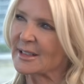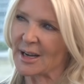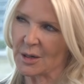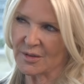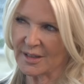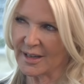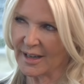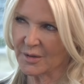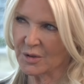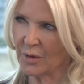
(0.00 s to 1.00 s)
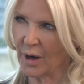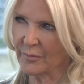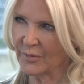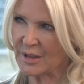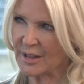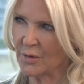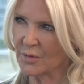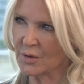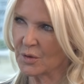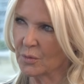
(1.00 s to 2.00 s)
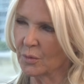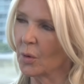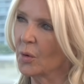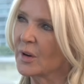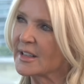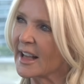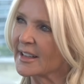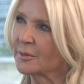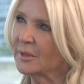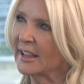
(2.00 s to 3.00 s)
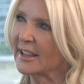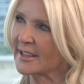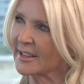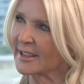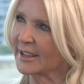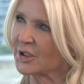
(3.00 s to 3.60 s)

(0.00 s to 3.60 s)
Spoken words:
take you slightly out of your comfort zone at all? Or is that a really exciting